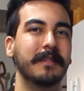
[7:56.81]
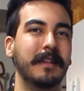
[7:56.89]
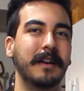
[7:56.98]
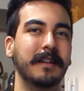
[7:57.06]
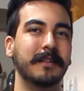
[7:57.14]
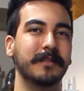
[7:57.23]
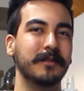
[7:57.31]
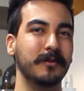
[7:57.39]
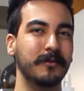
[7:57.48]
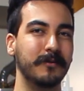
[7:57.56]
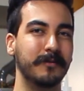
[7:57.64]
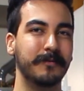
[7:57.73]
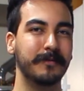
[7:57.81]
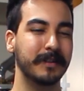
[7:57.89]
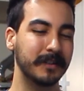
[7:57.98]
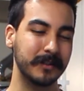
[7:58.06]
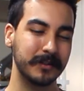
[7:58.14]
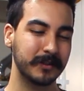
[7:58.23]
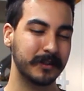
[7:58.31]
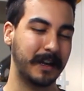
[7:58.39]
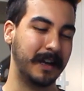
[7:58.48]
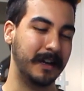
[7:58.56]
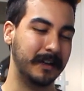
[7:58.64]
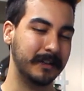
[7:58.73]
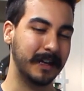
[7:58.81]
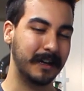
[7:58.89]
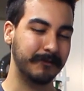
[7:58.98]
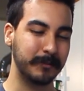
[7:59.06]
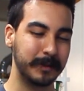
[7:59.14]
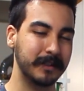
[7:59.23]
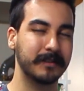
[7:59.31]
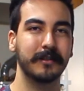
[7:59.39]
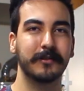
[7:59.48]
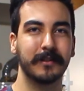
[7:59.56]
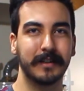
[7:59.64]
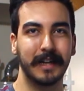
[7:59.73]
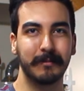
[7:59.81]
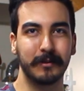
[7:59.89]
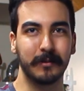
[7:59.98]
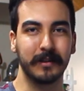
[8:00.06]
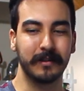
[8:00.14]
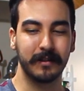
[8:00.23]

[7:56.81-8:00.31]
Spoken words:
than to finish and have a piece that you're unhappy with.